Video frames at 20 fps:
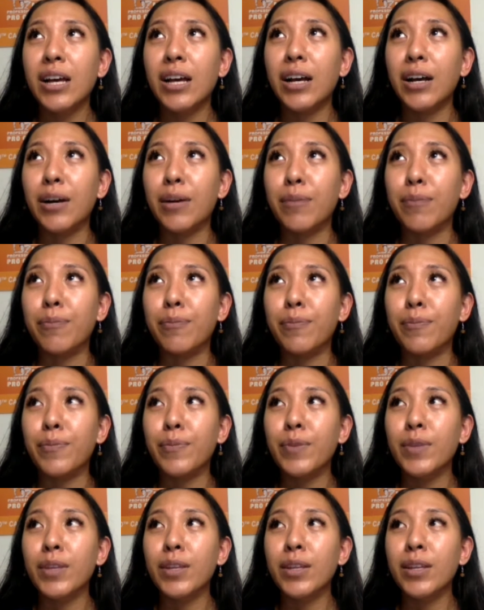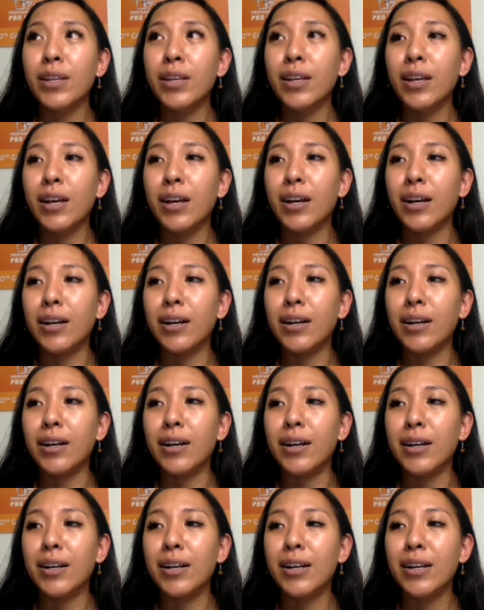Um, uh,
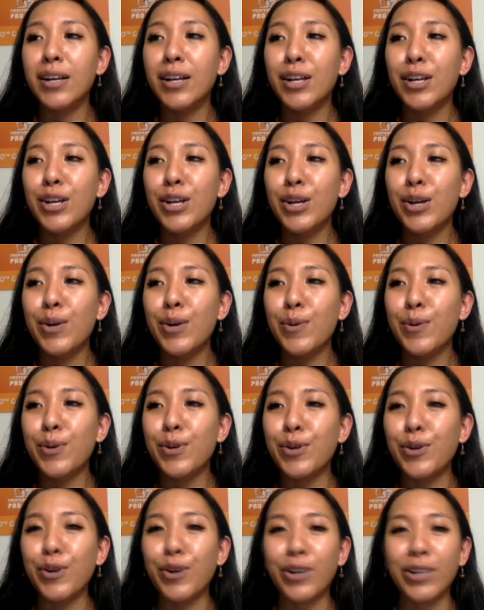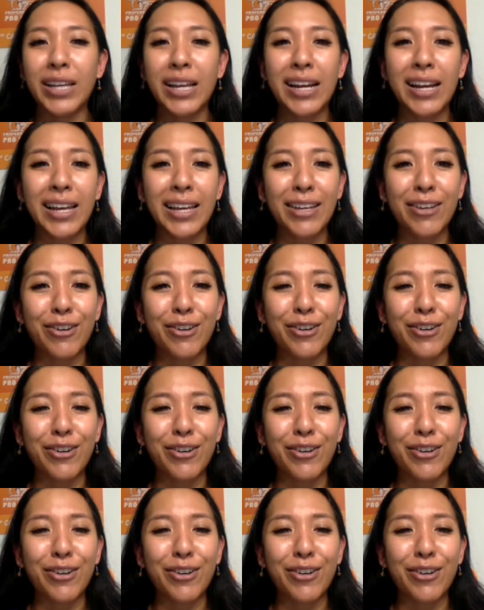what do you call that? Like